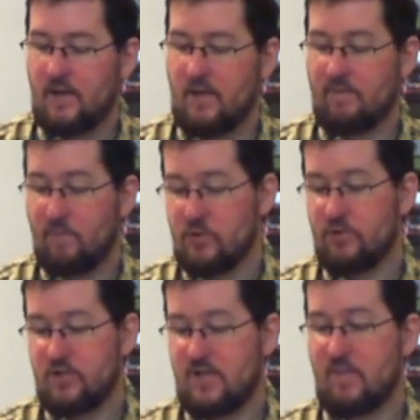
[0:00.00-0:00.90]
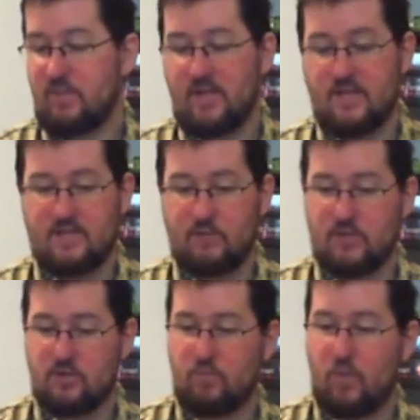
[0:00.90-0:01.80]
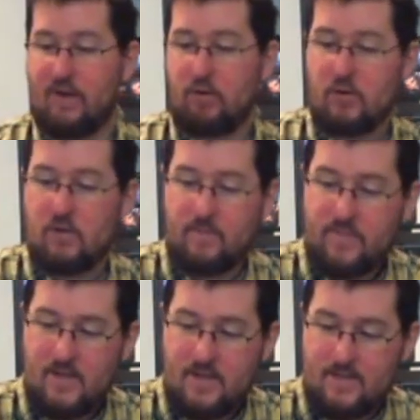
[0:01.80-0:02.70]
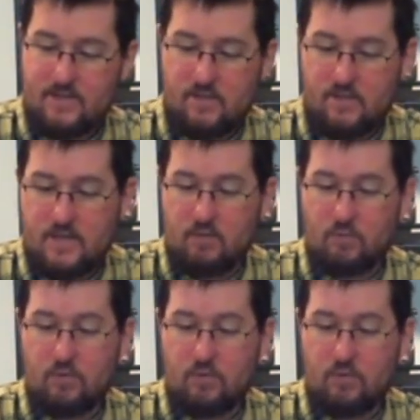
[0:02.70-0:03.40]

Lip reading: Unfortunately, it just came up like this, so it's just 1 alcohol. That's not the end of the